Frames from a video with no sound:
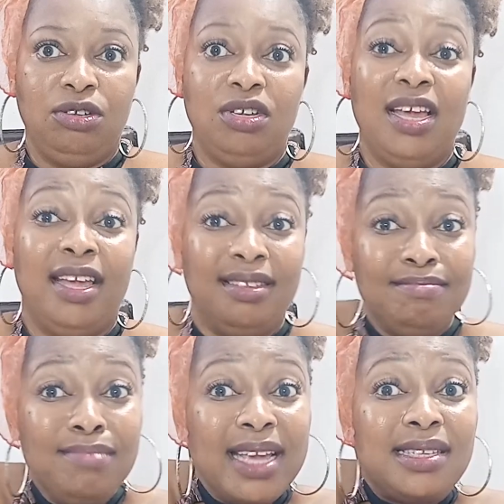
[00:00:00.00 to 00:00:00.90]
It
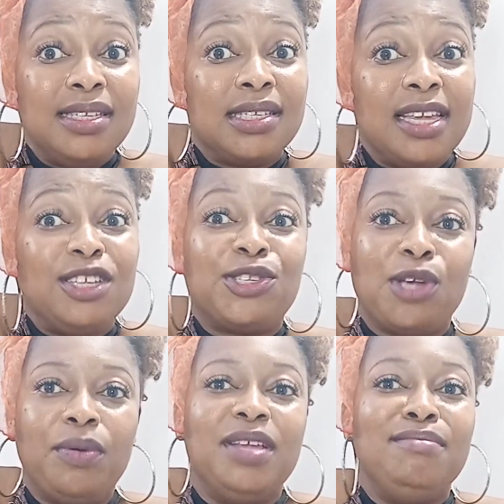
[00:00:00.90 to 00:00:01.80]
makes the
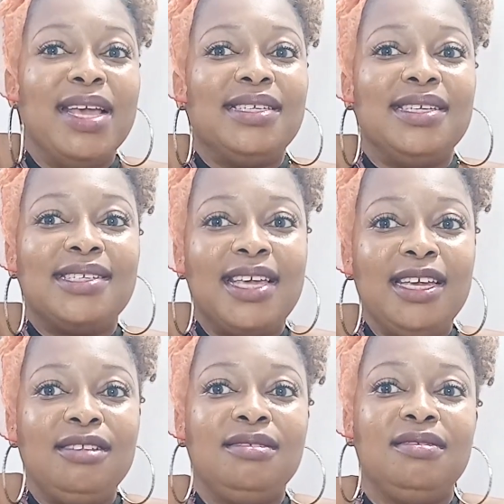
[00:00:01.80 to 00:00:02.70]

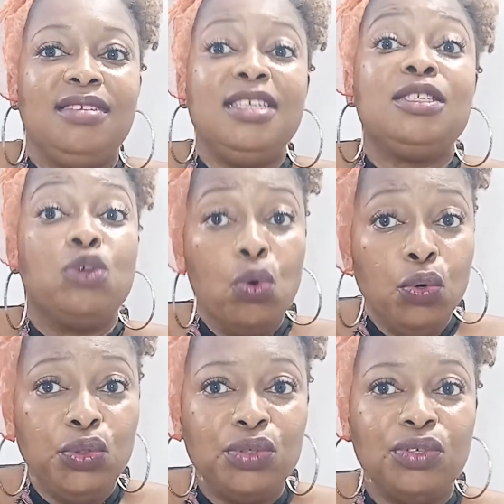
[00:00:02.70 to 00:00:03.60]
skin is
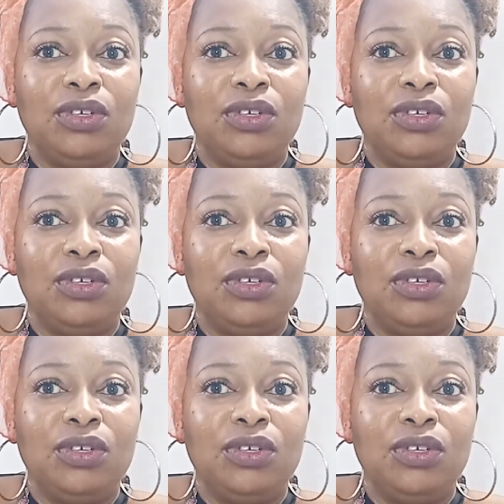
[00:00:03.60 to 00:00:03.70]
good.